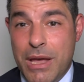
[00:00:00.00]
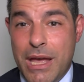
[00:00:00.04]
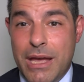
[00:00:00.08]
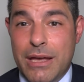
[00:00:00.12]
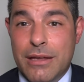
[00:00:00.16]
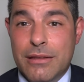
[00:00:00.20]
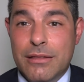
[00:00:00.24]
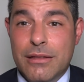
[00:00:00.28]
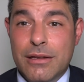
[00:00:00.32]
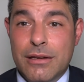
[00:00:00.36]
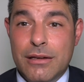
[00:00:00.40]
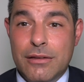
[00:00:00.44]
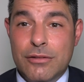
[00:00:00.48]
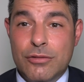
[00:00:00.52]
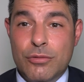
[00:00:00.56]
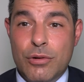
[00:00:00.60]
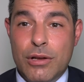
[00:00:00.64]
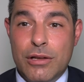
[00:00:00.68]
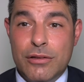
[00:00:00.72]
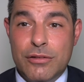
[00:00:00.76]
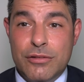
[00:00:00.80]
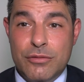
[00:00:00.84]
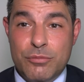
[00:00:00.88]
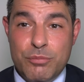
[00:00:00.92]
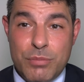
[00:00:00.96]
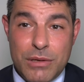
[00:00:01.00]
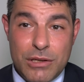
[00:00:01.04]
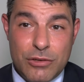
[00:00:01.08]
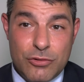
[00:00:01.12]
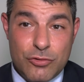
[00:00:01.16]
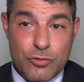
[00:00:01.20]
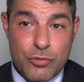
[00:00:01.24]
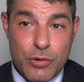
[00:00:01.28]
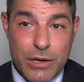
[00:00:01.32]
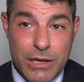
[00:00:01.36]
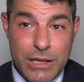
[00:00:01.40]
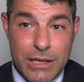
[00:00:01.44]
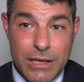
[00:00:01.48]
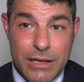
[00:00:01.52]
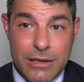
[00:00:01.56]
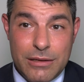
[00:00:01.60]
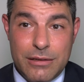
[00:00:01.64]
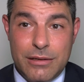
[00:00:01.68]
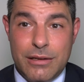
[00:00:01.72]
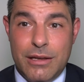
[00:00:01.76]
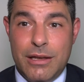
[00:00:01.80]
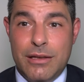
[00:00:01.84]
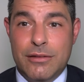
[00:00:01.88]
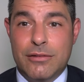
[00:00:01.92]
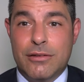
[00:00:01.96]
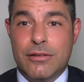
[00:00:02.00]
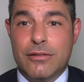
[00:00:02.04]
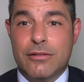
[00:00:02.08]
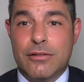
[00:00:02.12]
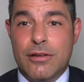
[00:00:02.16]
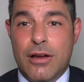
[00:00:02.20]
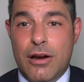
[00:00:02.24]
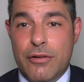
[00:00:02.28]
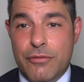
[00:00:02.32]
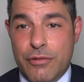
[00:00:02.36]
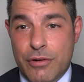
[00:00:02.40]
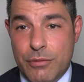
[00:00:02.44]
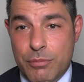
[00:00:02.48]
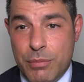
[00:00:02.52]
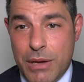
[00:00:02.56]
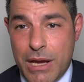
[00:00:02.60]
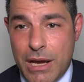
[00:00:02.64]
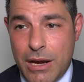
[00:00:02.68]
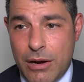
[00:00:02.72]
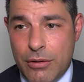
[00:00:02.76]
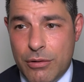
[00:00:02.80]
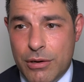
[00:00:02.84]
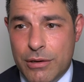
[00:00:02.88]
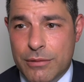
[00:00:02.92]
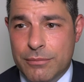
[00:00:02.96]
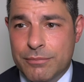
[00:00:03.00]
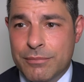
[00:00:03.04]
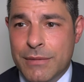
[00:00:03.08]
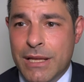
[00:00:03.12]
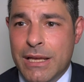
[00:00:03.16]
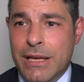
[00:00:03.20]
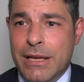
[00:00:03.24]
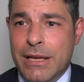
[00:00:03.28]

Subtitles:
Bank that Israel's been treating it as a sovereign power,